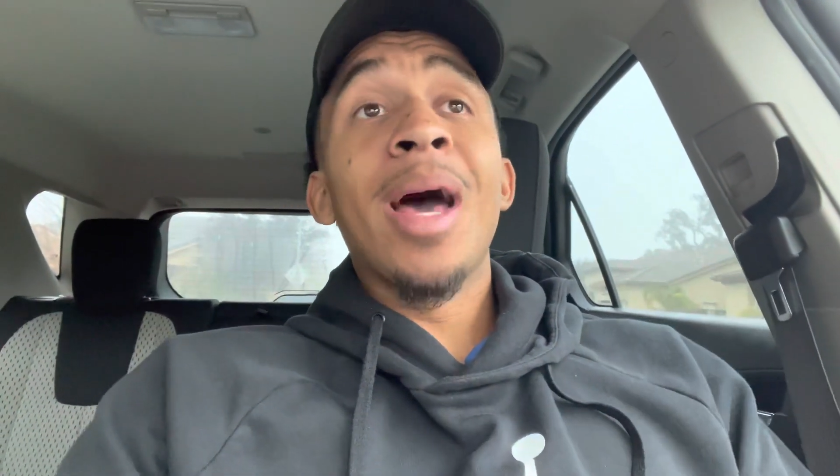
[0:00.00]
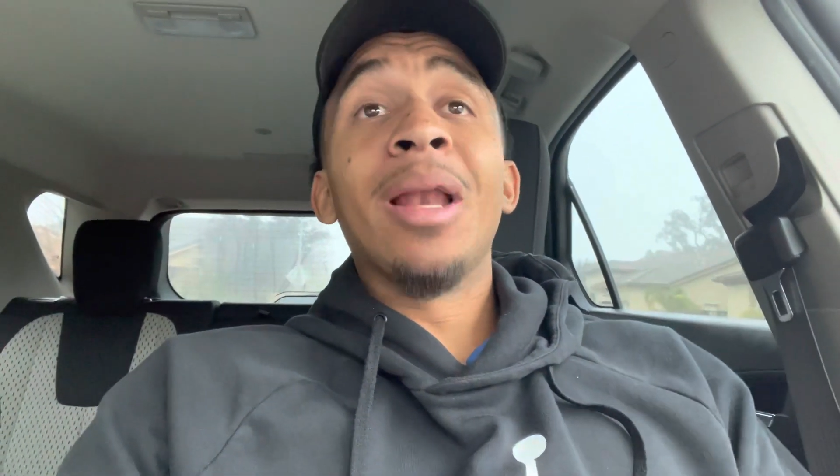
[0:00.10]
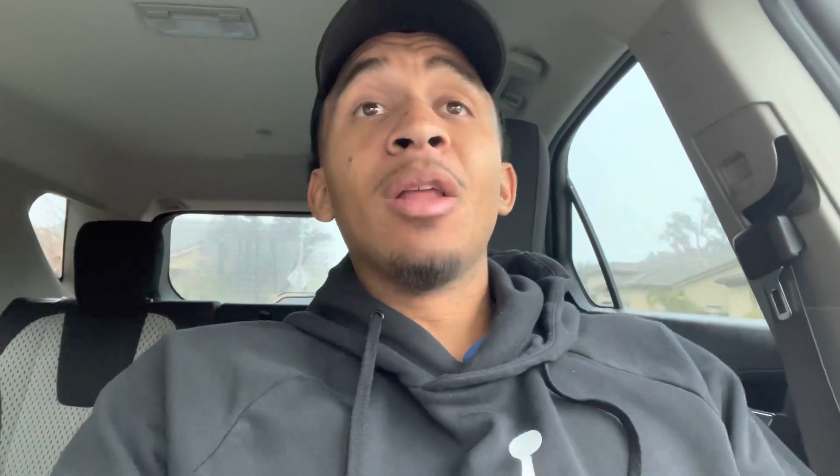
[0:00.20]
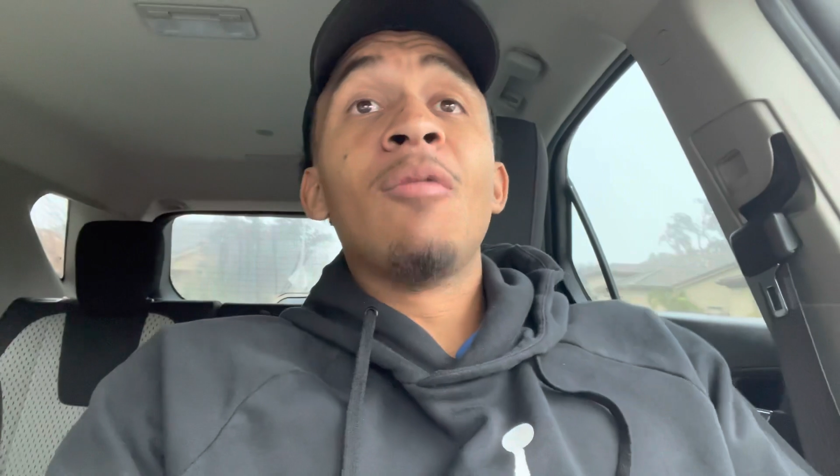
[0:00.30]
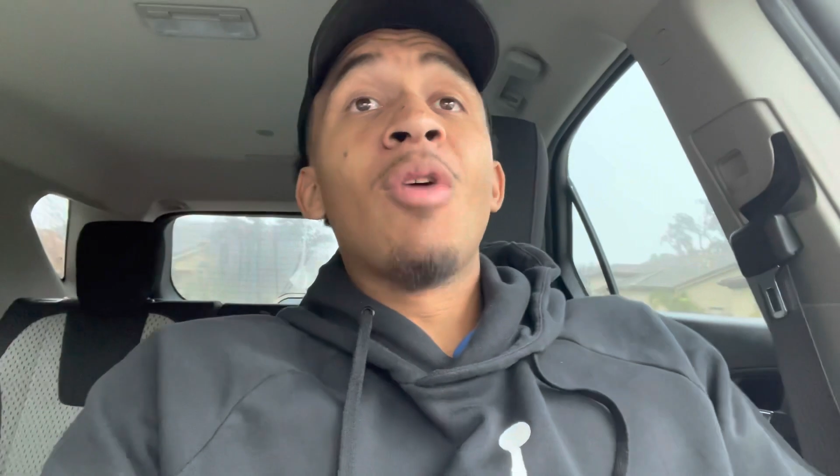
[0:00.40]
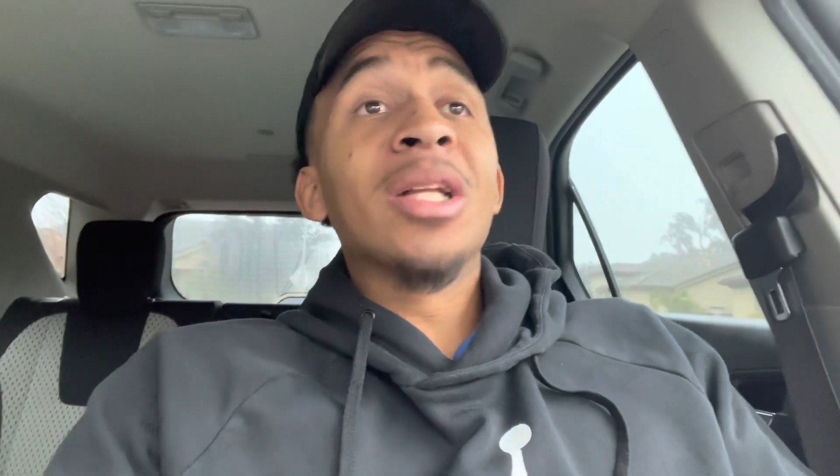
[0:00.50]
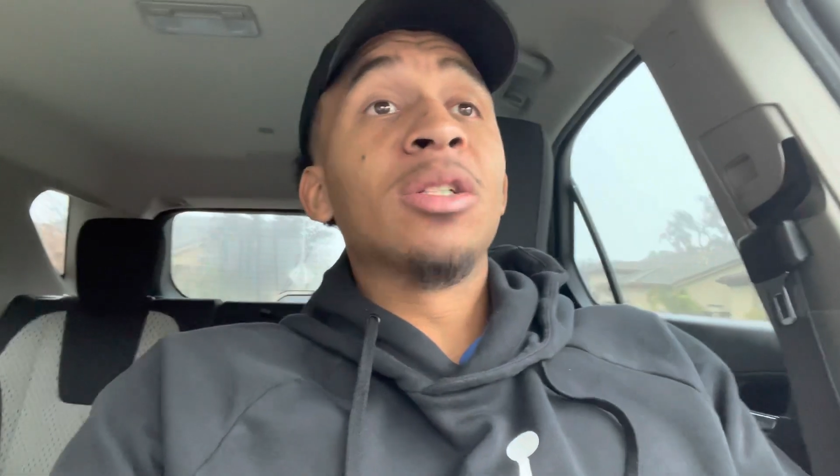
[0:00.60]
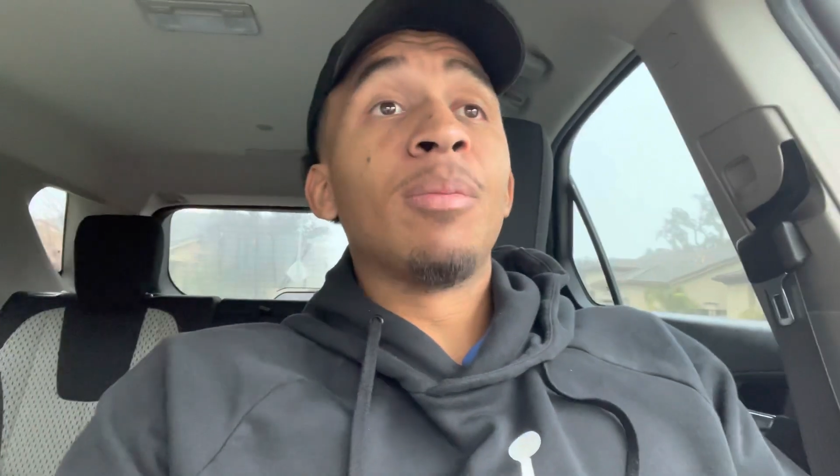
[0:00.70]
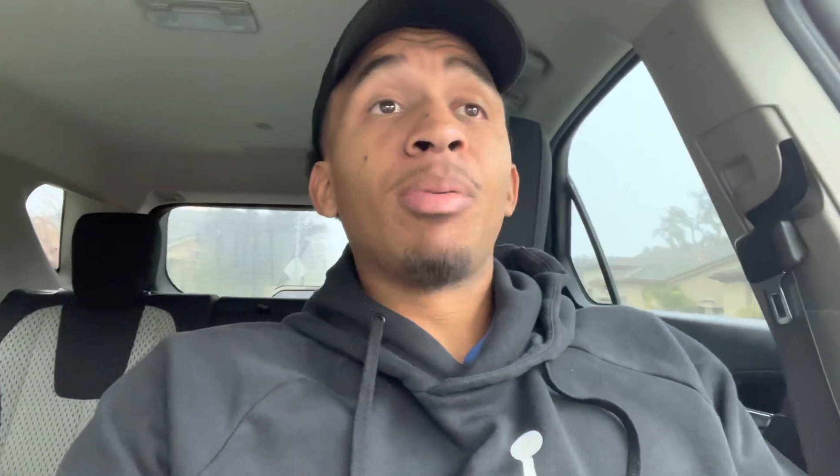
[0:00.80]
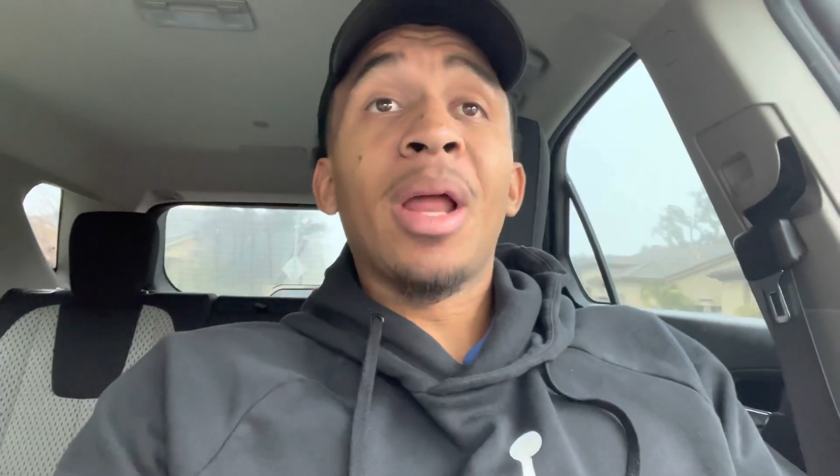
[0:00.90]
I love watching
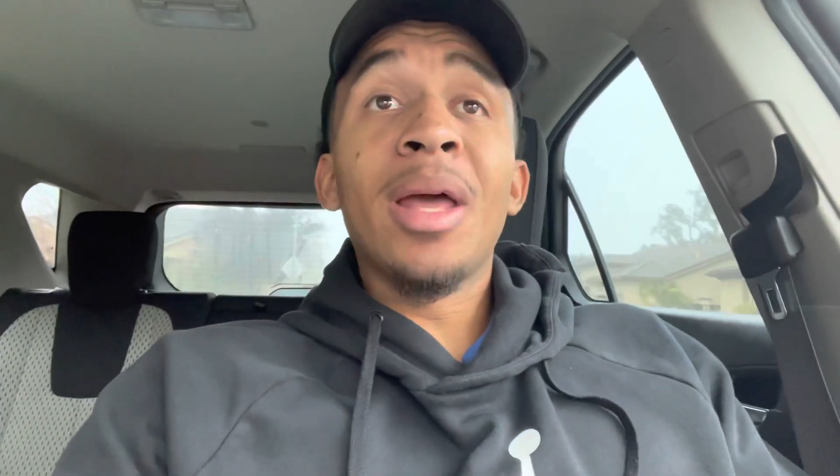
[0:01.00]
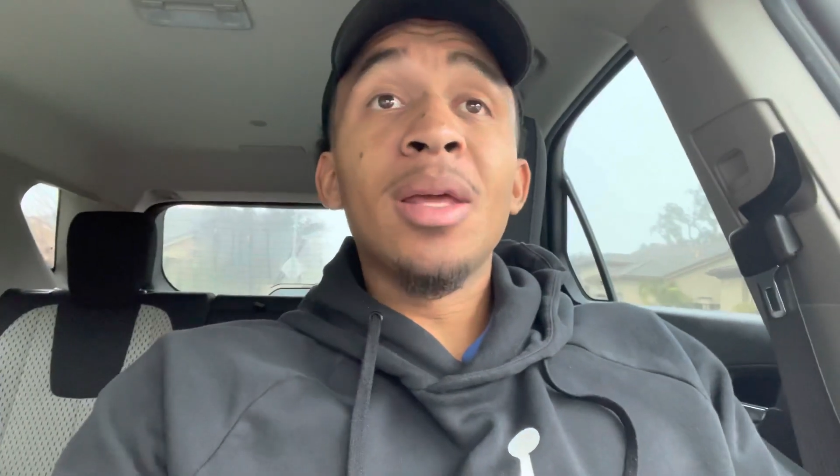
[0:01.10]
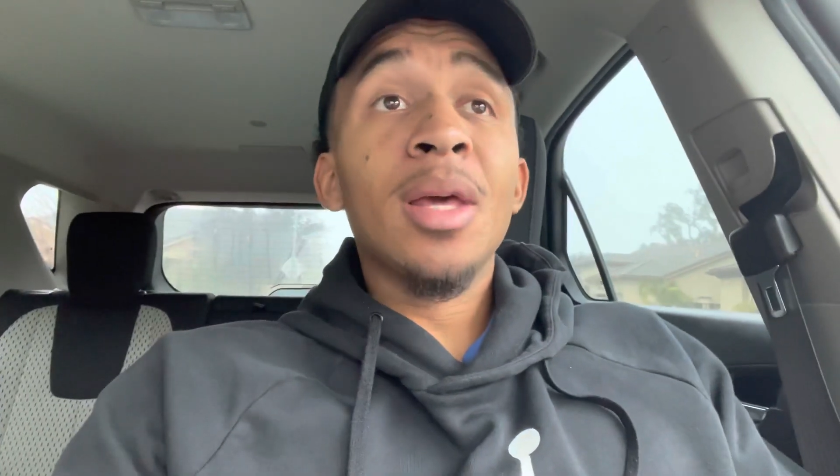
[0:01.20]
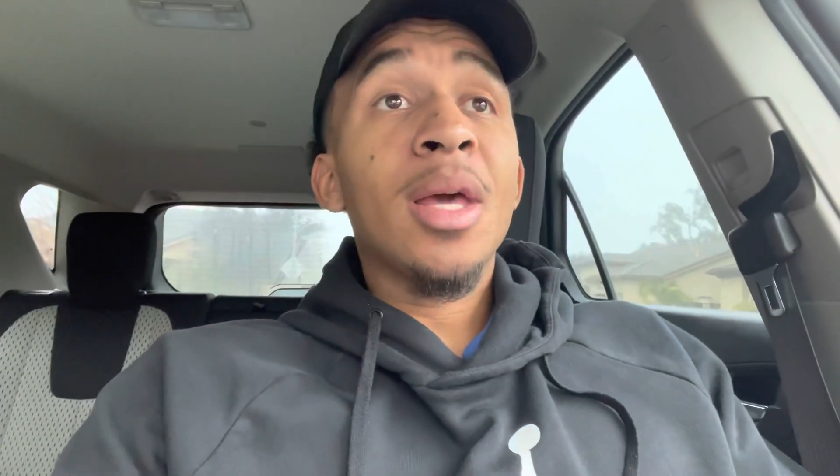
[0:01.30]
him play.